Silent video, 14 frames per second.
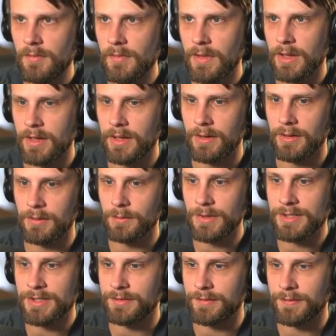uh,
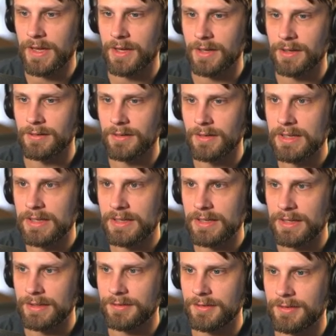which is fine.
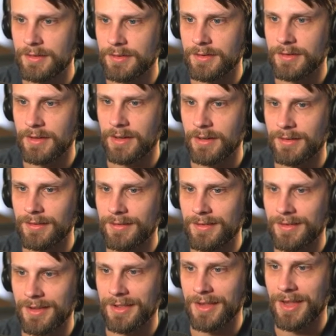It's just uh,
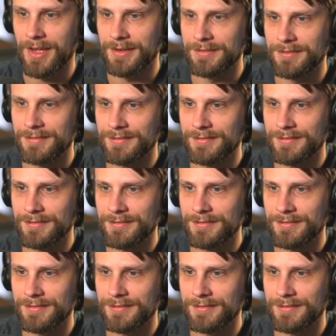a lot of,